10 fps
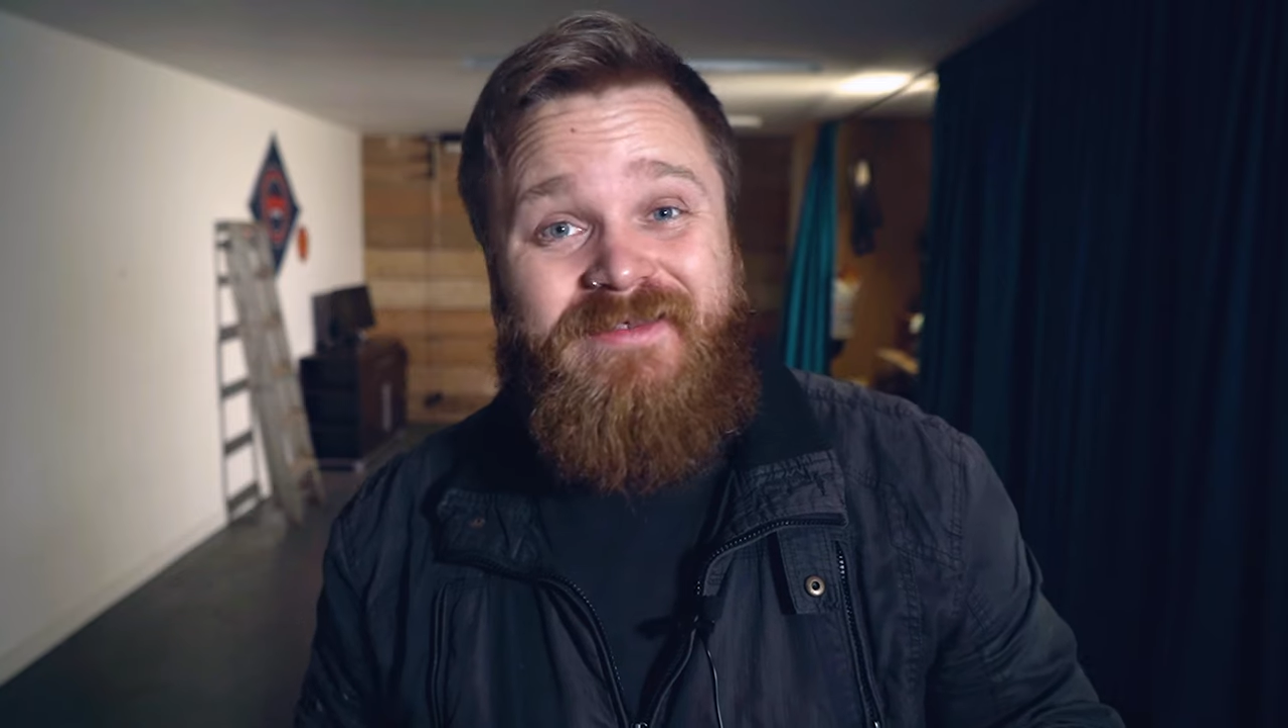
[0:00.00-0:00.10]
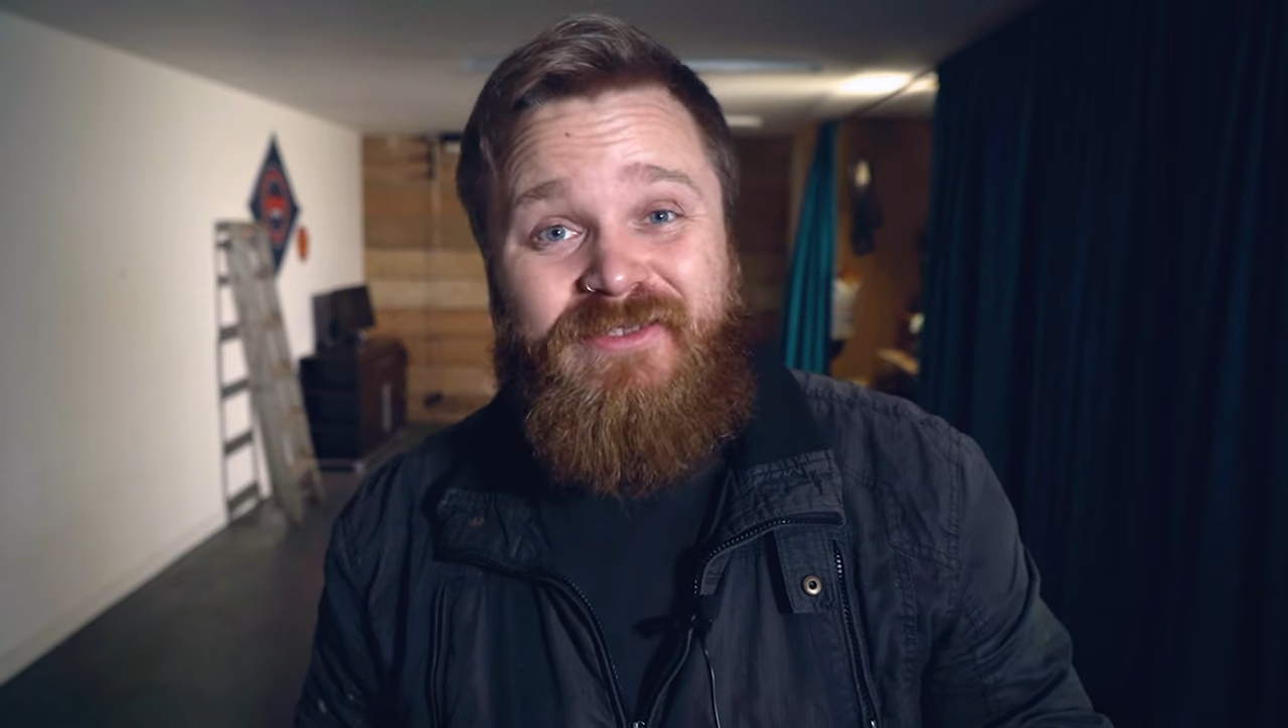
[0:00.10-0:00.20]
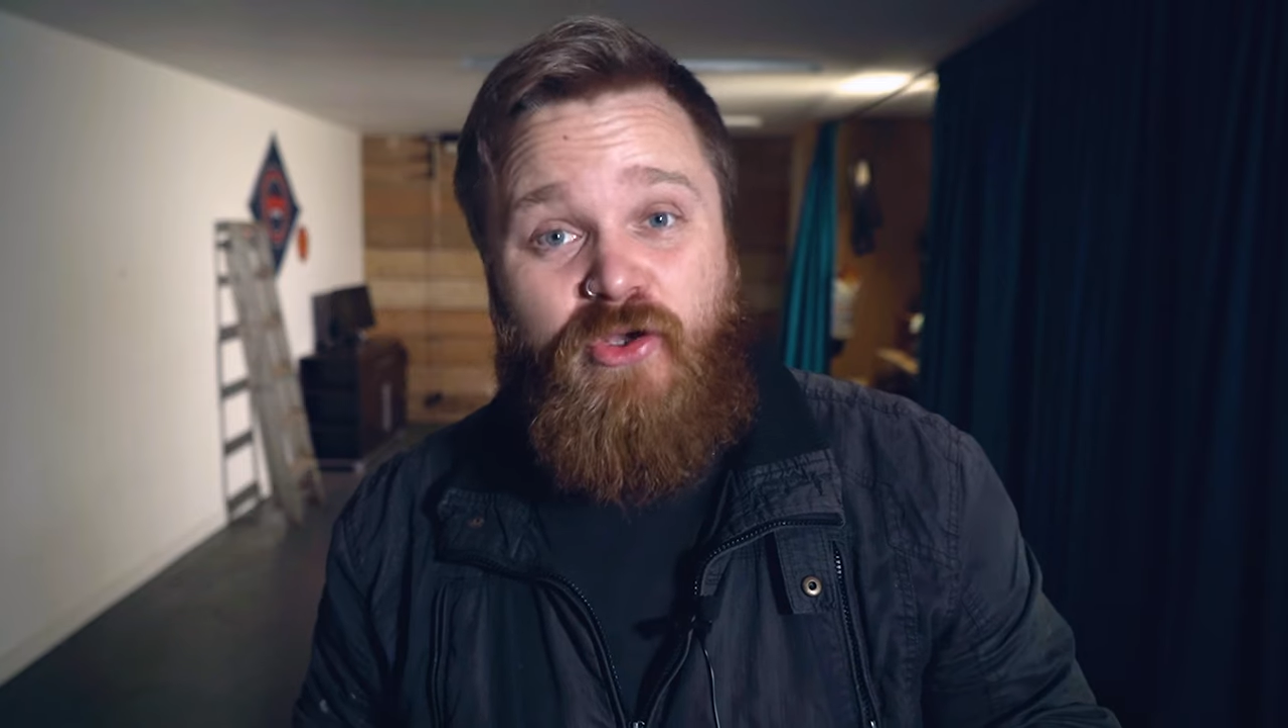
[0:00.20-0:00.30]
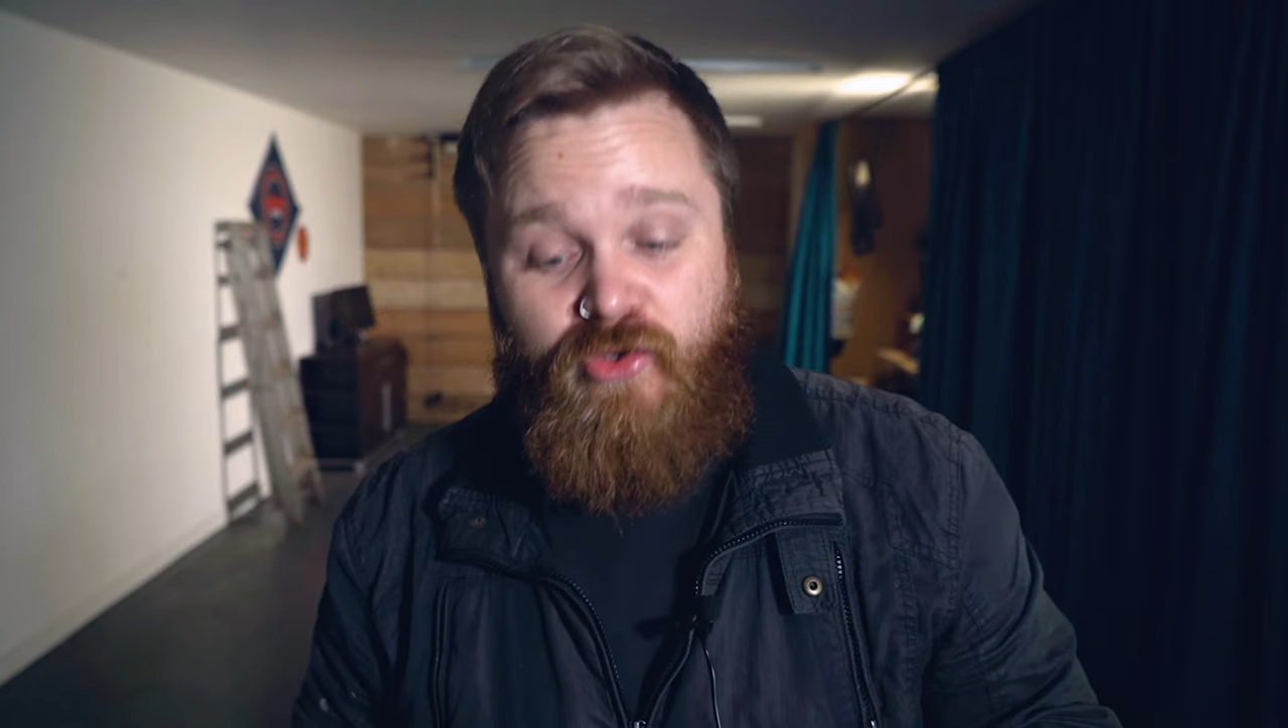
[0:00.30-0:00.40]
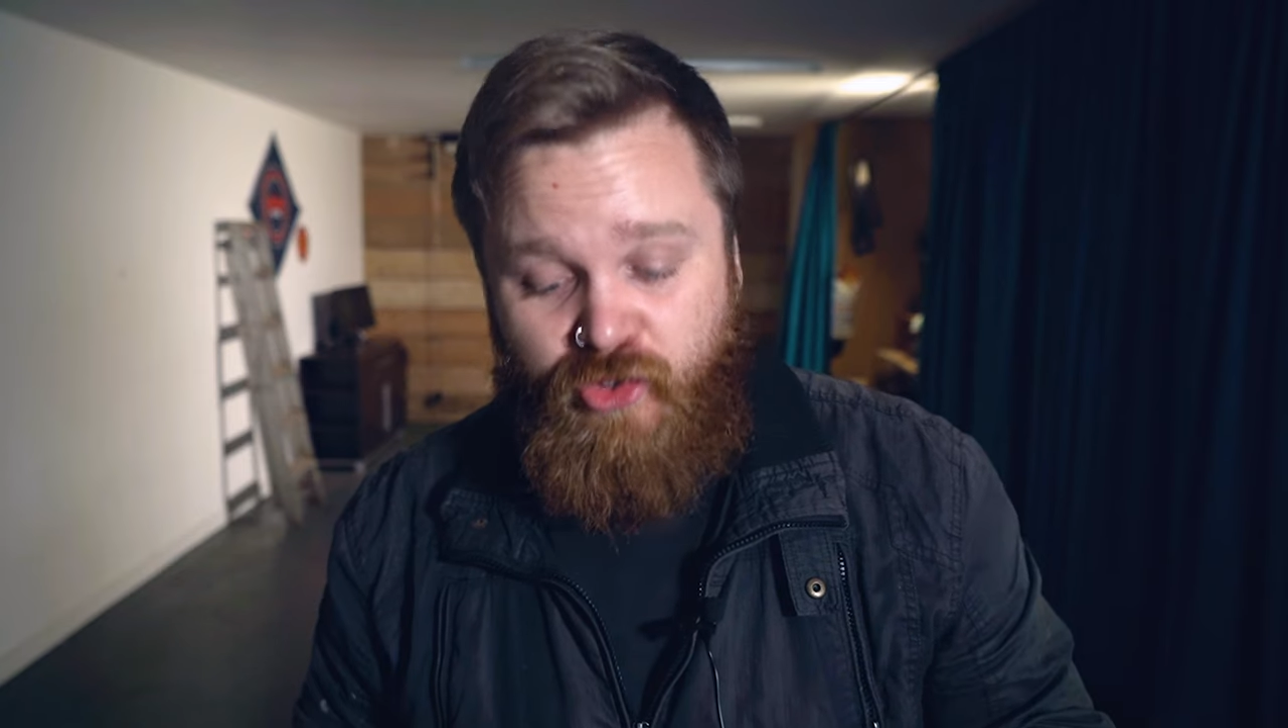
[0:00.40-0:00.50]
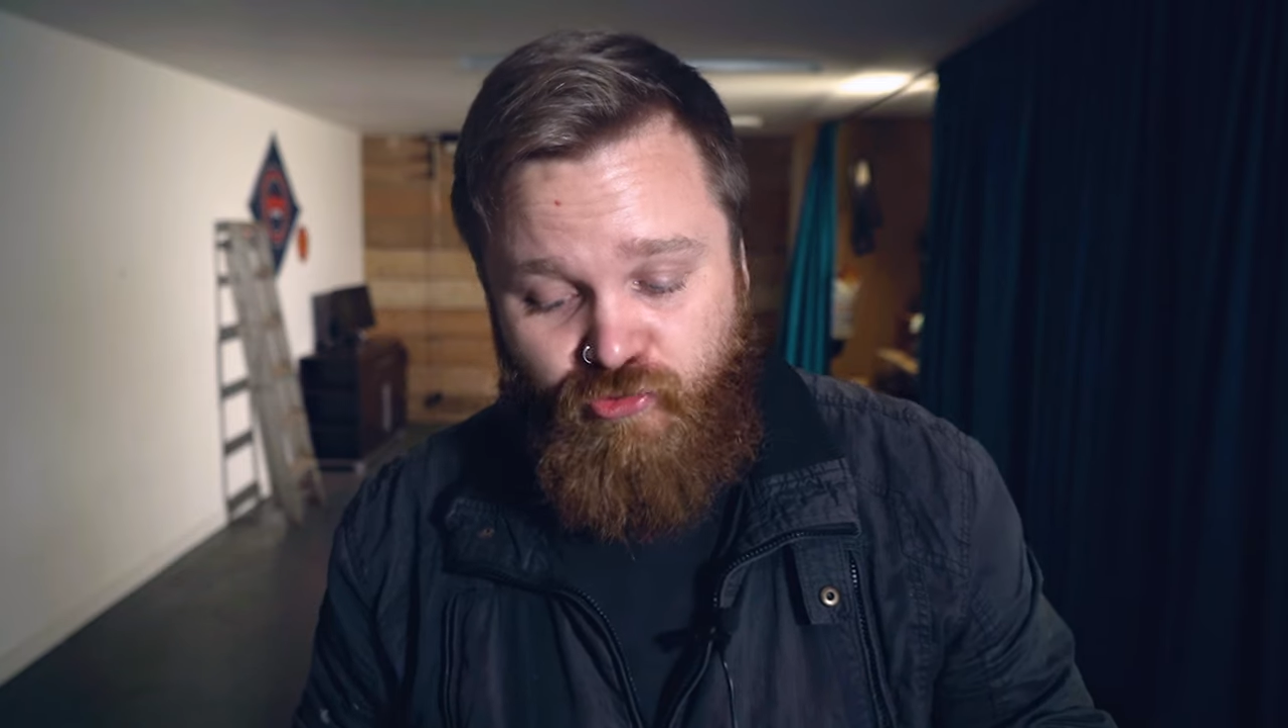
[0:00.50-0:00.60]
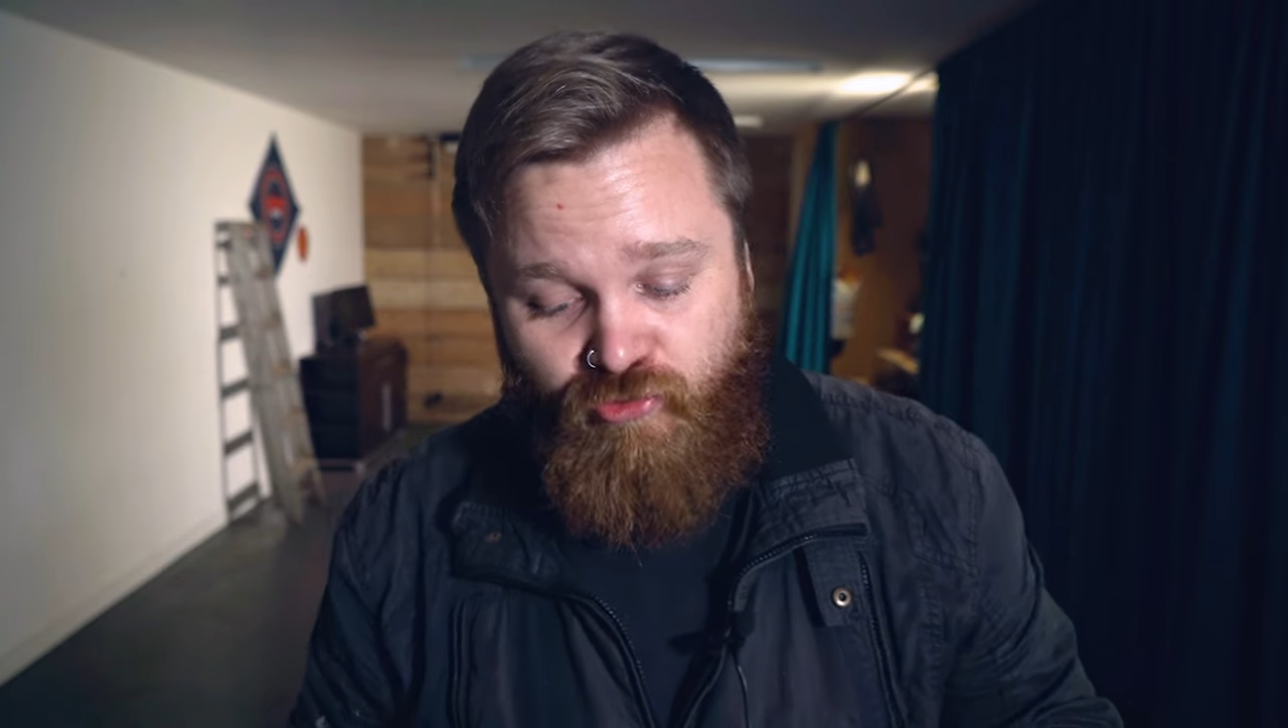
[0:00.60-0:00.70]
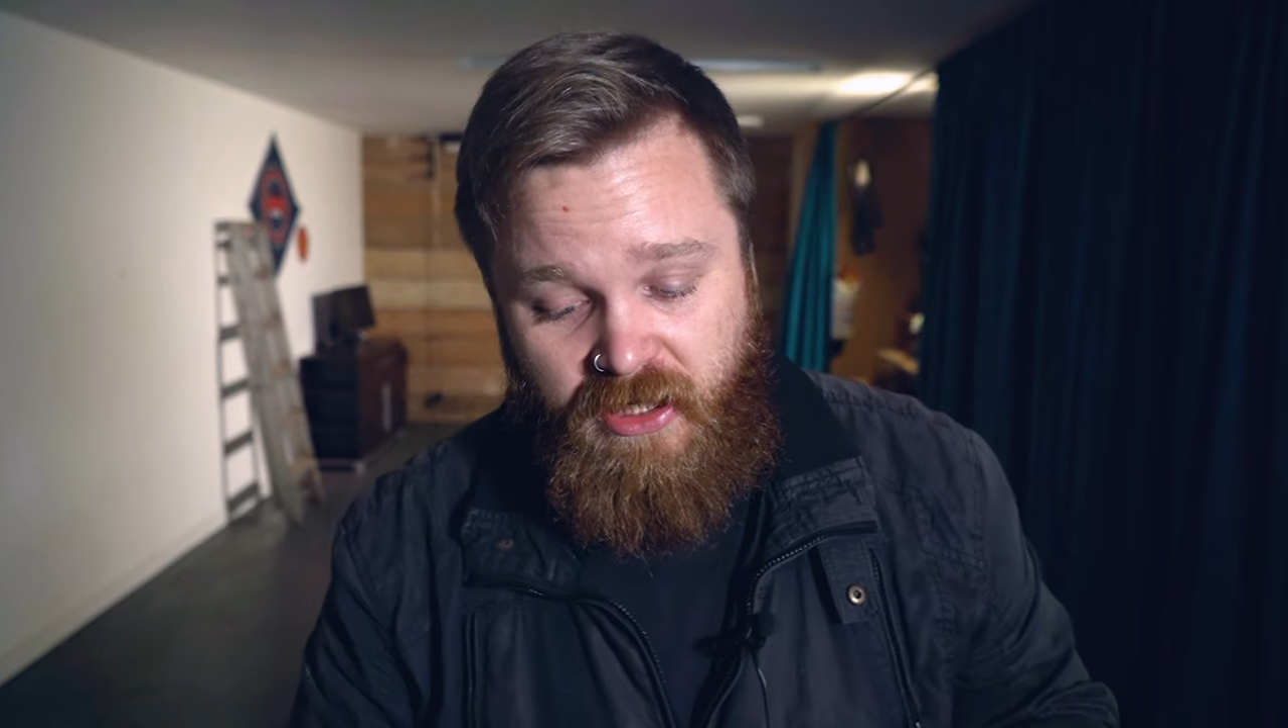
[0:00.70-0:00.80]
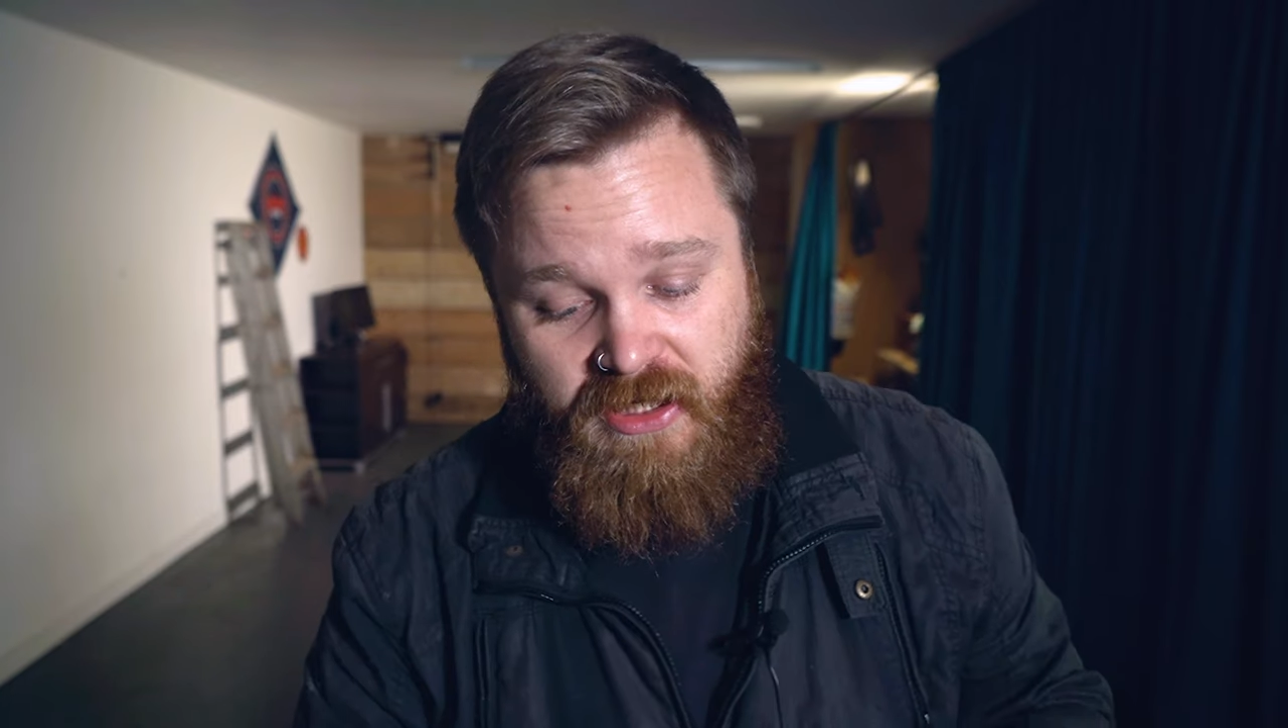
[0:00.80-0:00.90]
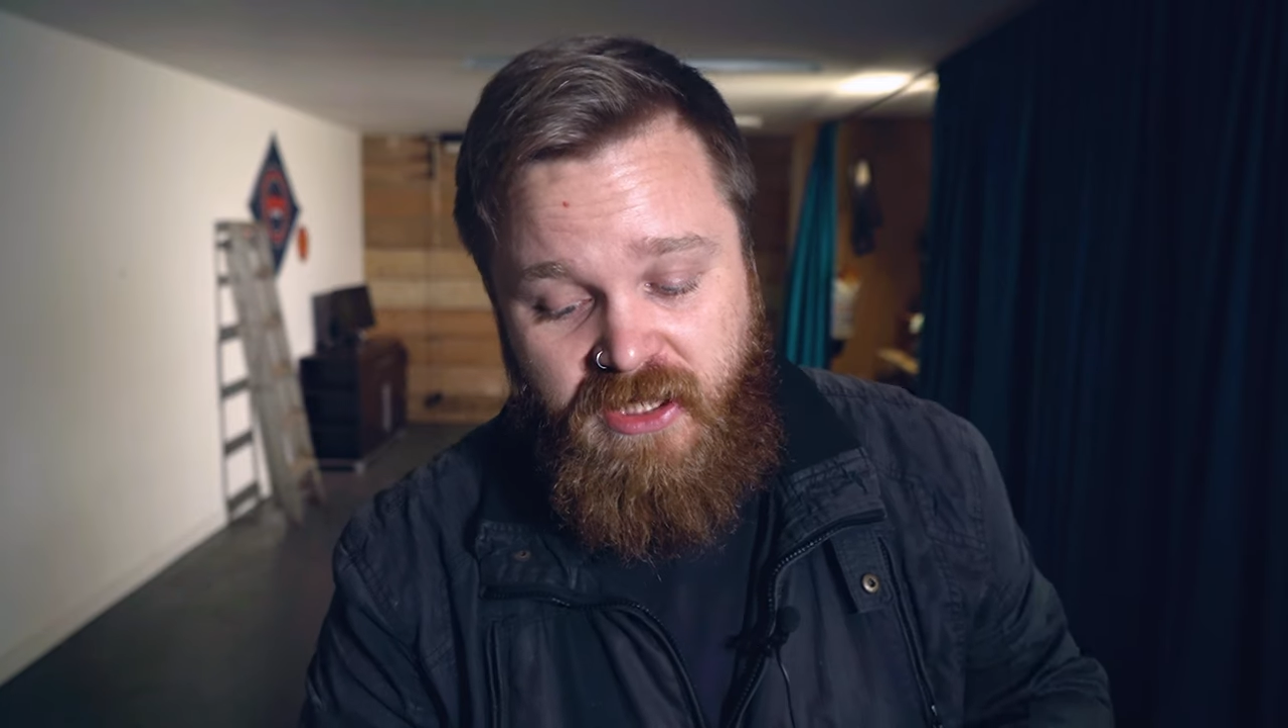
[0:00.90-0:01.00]
not gonna
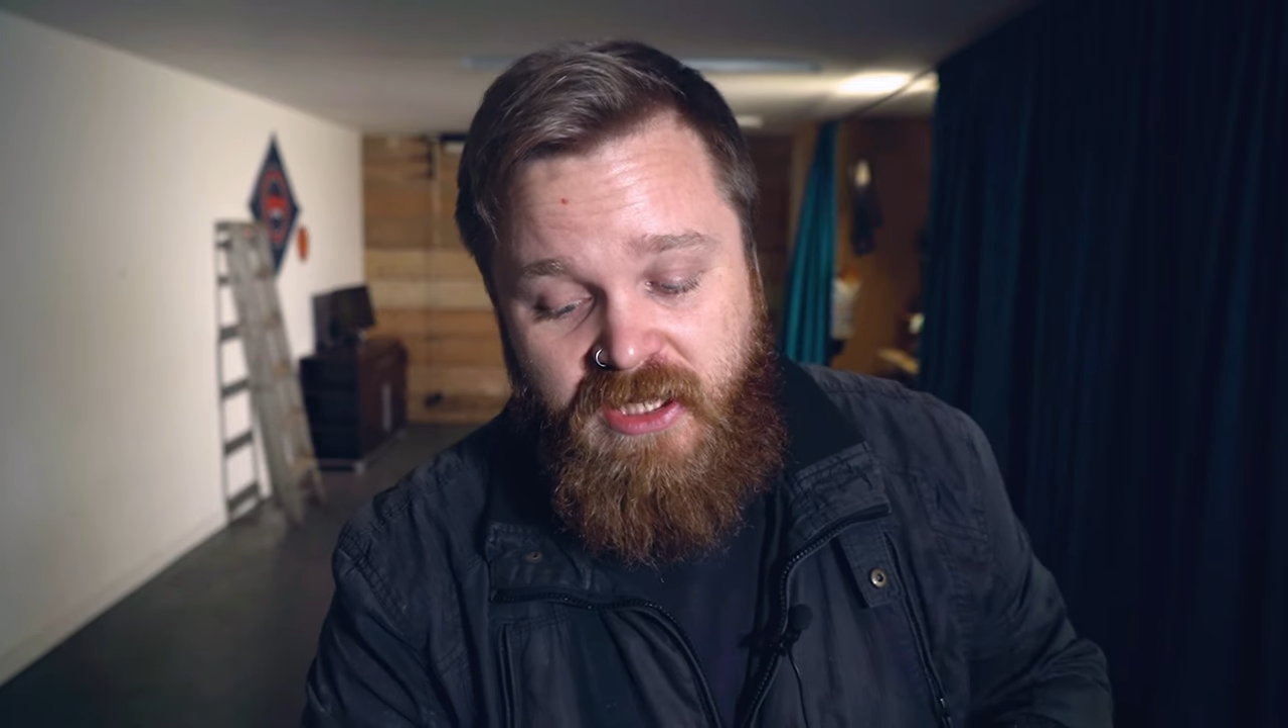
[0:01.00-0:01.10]
run.